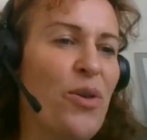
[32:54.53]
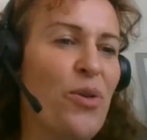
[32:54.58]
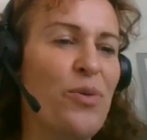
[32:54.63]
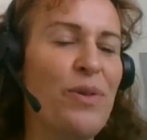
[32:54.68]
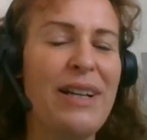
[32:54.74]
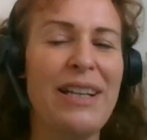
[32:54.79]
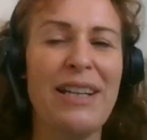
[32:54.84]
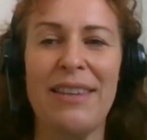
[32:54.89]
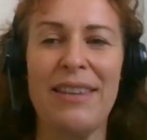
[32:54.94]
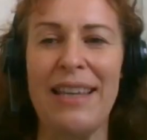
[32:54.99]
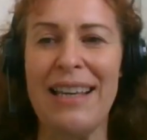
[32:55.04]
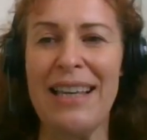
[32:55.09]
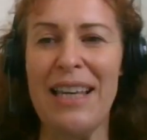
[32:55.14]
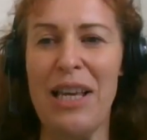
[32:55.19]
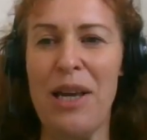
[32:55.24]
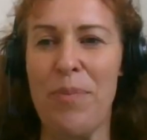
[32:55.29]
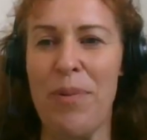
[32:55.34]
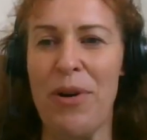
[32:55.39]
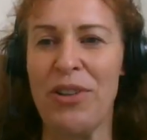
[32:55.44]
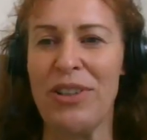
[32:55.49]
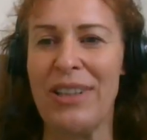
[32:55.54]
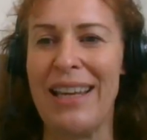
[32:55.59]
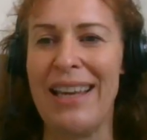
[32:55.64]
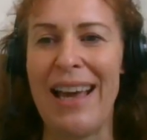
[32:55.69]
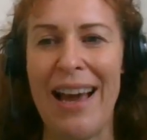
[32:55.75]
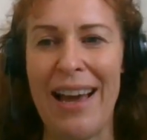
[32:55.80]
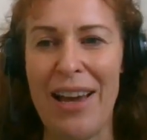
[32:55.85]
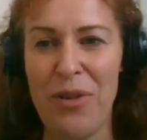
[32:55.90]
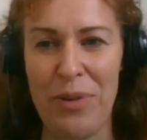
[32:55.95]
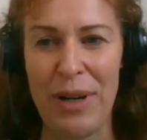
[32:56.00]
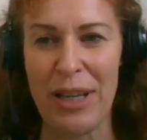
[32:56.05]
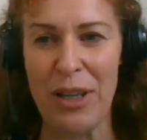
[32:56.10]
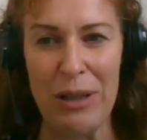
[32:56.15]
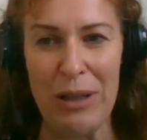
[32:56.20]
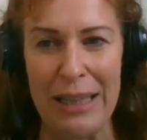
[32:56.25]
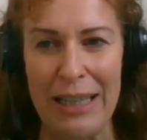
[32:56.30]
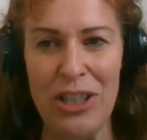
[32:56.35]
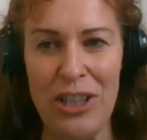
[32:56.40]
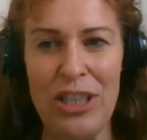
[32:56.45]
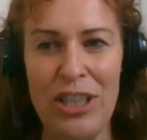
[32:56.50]
already thinking about AI
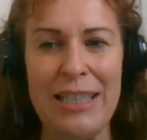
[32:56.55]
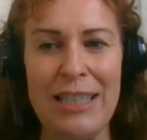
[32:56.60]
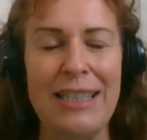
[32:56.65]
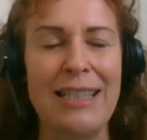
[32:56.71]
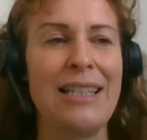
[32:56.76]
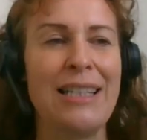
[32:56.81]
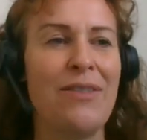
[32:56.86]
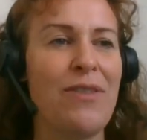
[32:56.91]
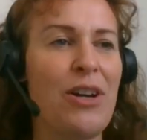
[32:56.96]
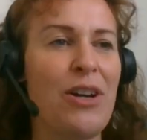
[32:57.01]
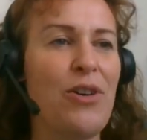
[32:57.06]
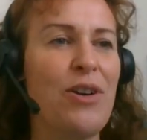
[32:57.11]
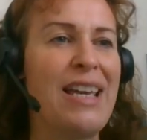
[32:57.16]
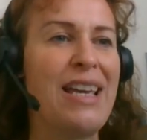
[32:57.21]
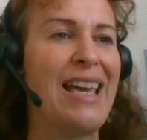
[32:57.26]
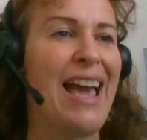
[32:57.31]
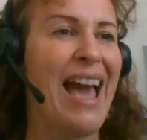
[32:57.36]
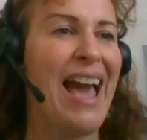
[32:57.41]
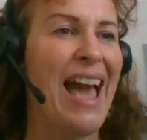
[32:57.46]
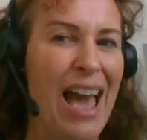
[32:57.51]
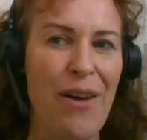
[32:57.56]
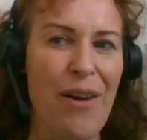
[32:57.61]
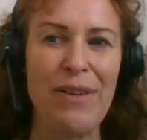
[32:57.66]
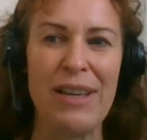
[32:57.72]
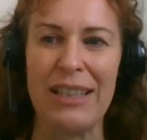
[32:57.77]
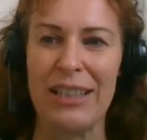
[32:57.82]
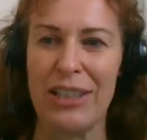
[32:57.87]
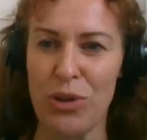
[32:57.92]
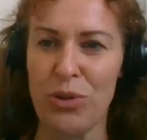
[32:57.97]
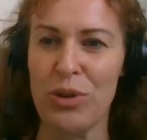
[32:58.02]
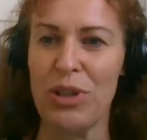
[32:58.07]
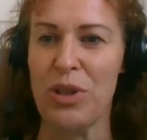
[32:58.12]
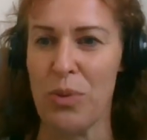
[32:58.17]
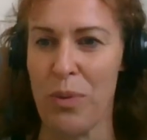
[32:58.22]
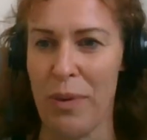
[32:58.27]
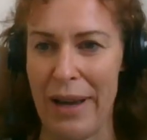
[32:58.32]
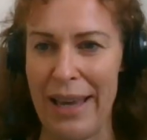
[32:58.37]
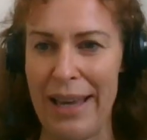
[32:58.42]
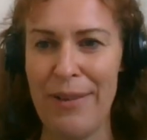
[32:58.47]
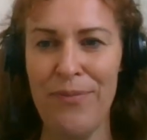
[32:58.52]
regulations in a very heavy duty
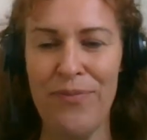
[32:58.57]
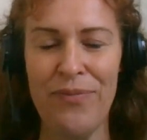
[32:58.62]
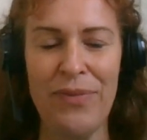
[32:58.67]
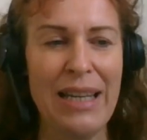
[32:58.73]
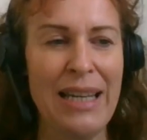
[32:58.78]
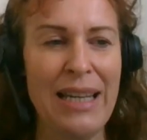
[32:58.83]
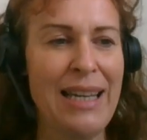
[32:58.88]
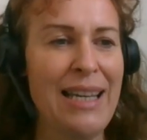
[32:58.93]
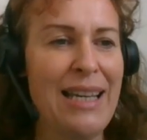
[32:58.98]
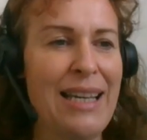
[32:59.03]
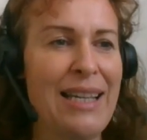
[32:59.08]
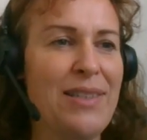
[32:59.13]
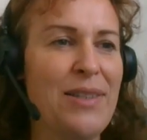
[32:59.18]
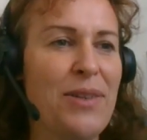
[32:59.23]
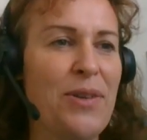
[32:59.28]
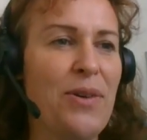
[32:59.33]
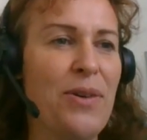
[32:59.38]
way. So